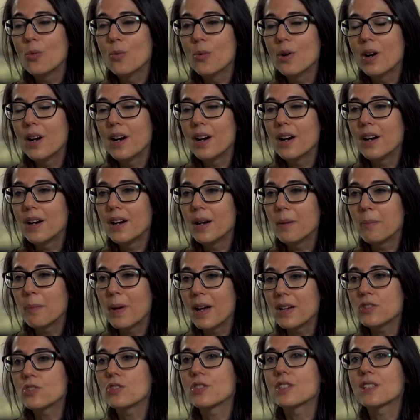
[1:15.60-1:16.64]
where
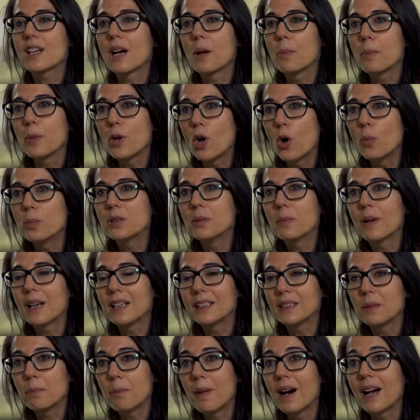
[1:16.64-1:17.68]
patients can be
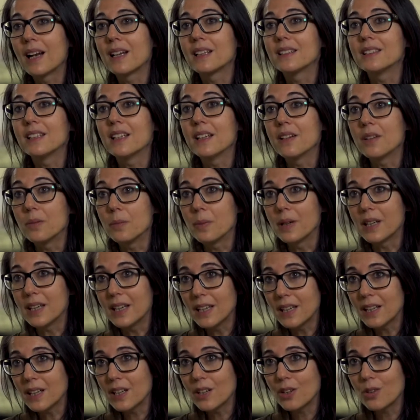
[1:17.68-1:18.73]
optimally debulked in the
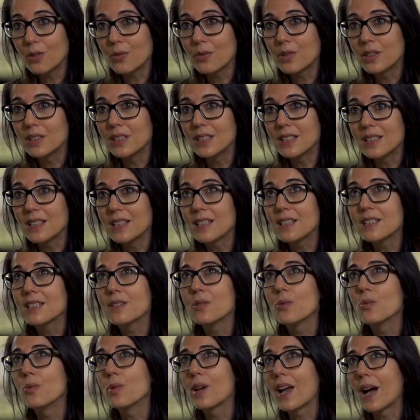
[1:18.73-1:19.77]
beginning of the
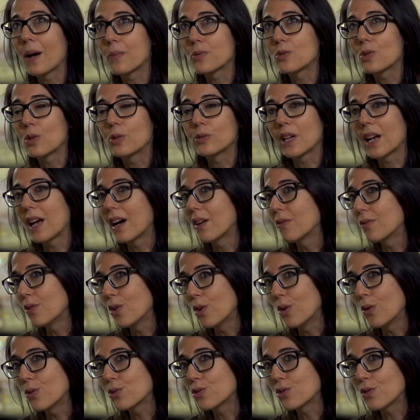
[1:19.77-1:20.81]
disease, we absolutely have
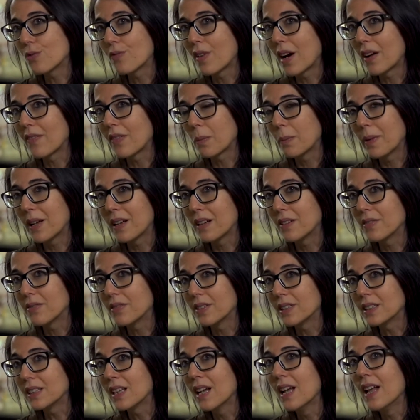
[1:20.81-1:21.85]
no survival
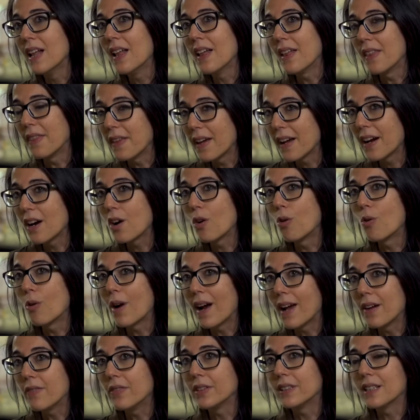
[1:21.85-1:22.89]
benefit there
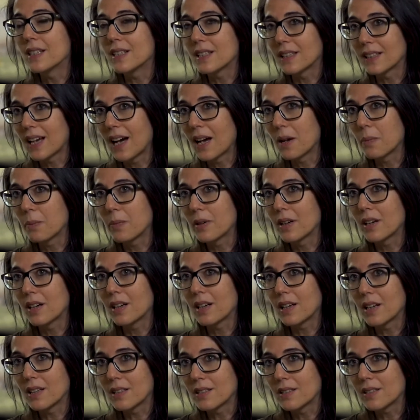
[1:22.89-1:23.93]
or evidence that Hypec
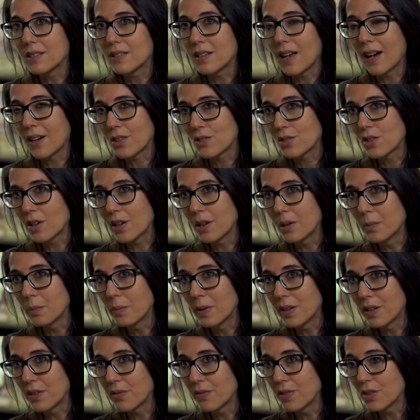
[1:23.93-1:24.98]
is actually
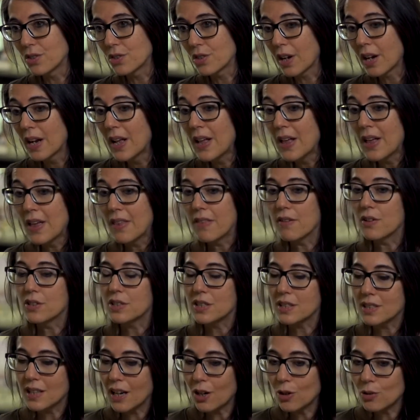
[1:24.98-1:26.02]
beneficial. There
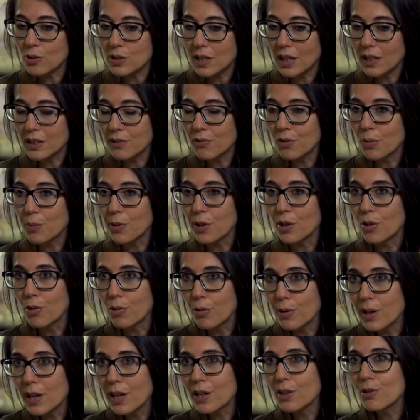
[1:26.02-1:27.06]
is a second study from the
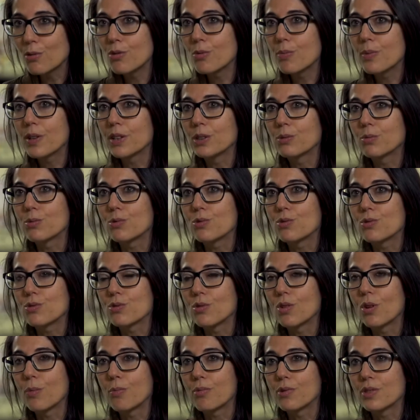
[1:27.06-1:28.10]
Korean group that was
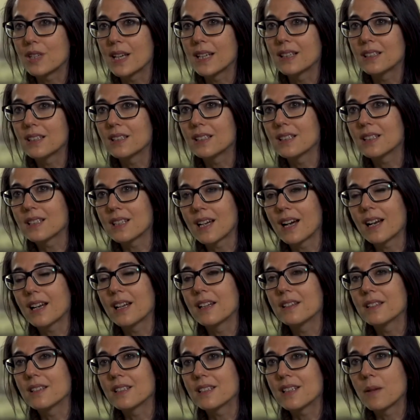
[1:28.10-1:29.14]
presented exactly
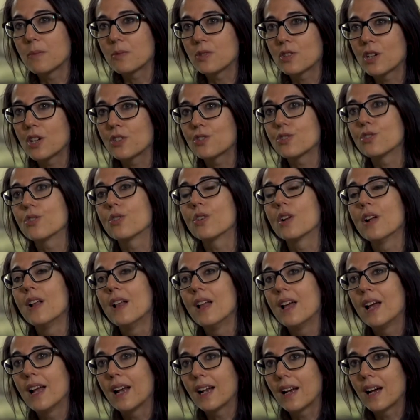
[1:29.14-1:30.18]
in the same session
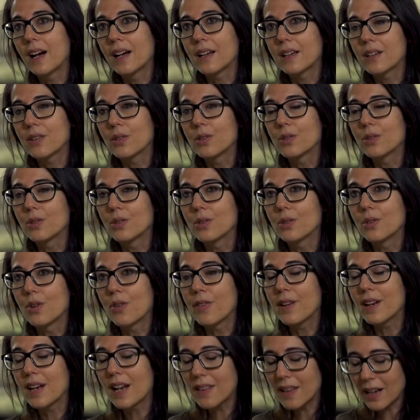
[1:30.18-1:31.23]
like the
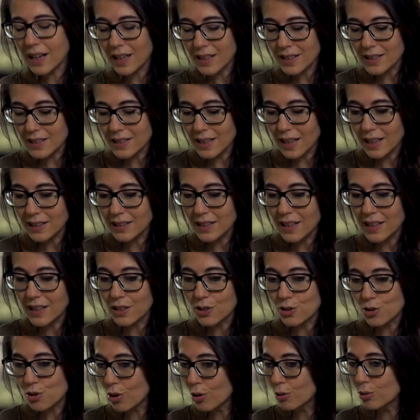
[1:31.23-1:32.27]
Netherlands study
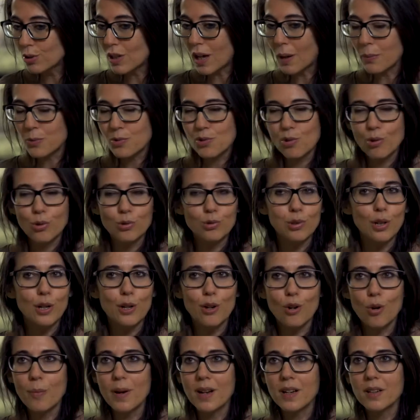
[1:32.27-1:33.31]
that showed absolutely
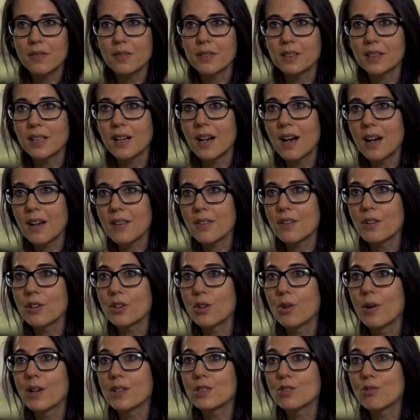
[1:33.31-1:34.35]
no benefit neither
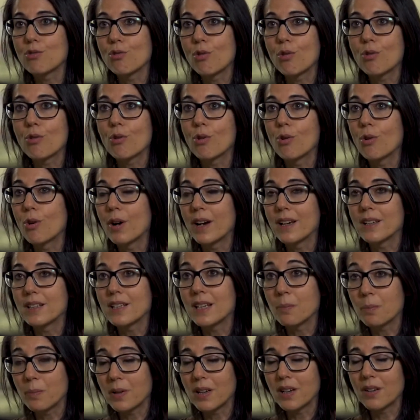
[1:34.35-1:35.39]
in OS nor
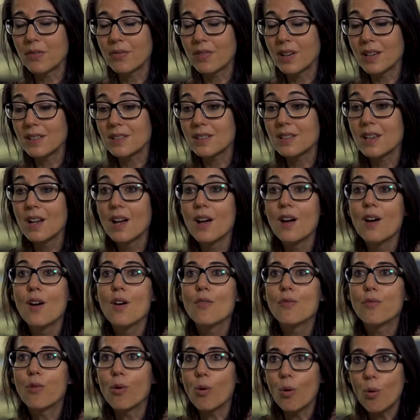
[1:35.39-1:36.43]
in PFS
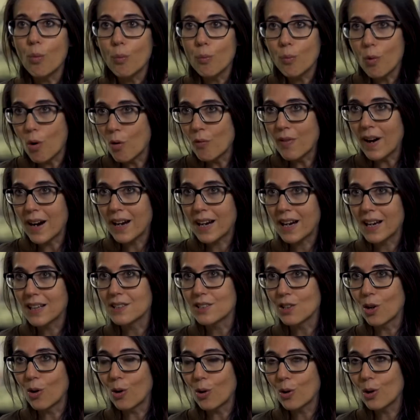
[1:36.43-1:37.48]
for ovarian
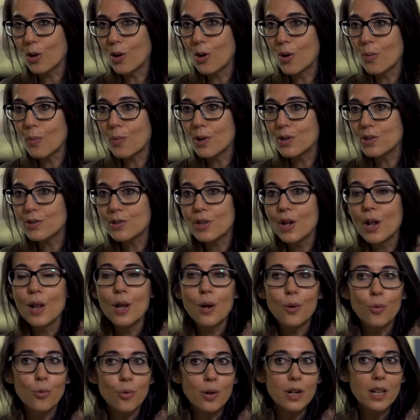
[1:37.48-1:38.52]
cancer all-comers.
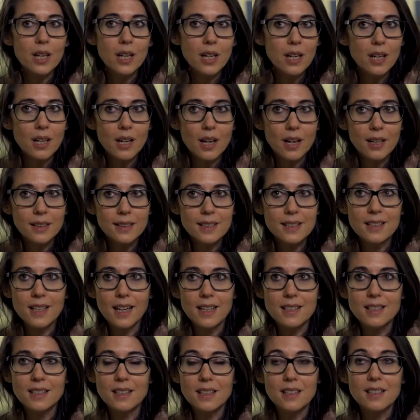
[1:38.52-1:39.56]
We
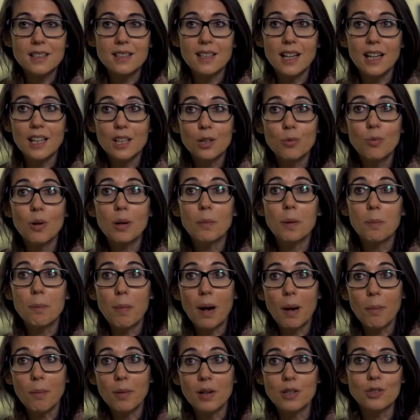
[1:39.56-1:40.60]
discussed that this study will be
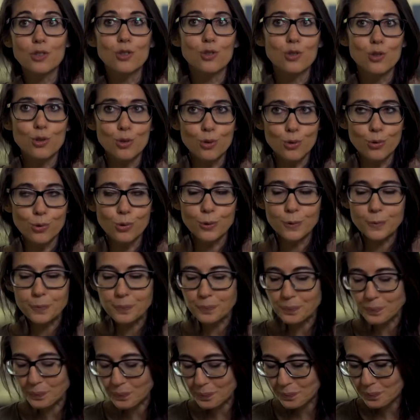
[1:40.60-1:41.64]
published soon
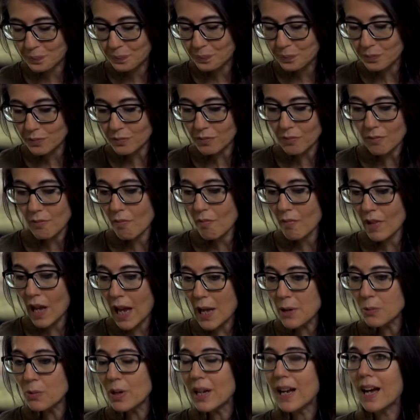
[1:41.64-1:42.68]

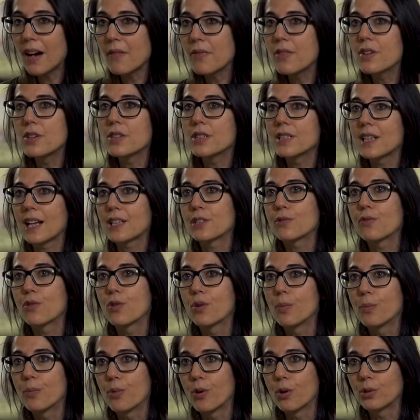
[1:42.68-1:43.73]
and we have the results
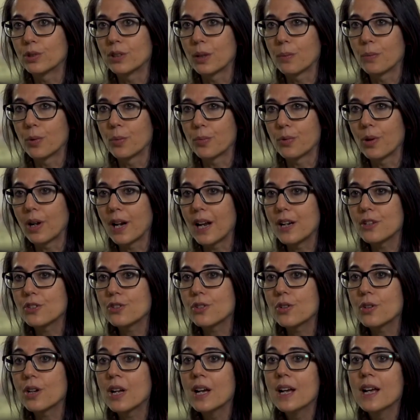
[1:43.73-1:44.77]
for a broader
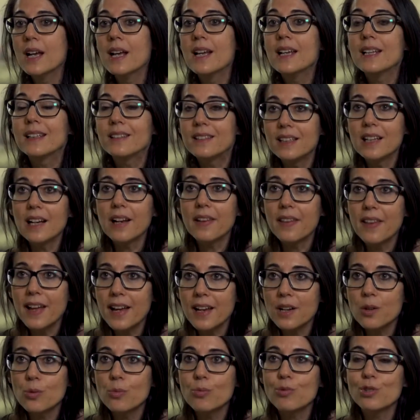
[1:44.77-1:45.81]
population. Till
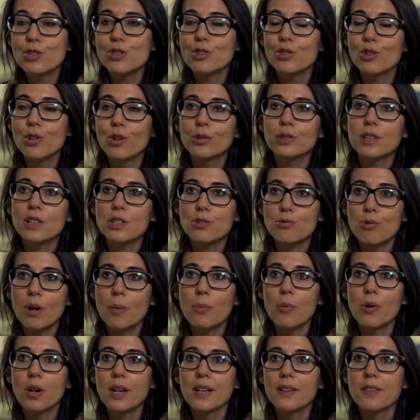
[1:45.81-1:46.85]
then, we should not
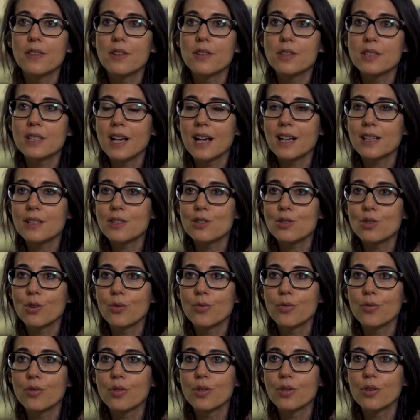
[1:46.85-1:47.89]
extrapolate the results
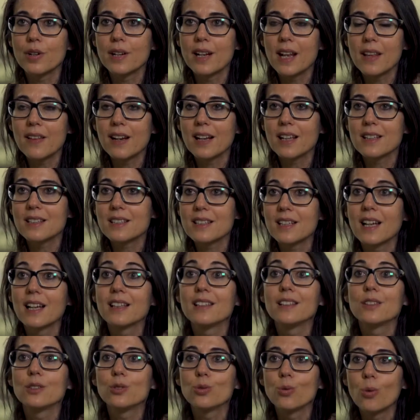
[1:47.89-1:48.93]
of the Netherlands
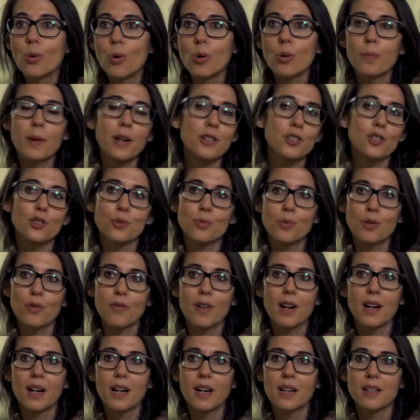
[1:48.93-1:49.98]
study to all patients with
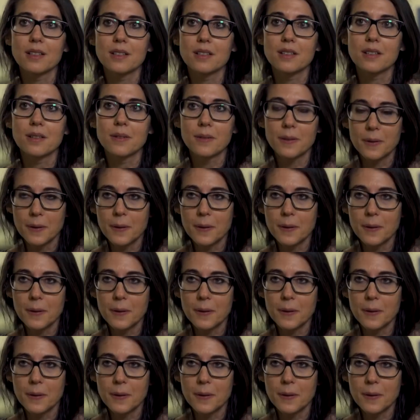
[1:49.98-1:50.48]
ovarian cancer.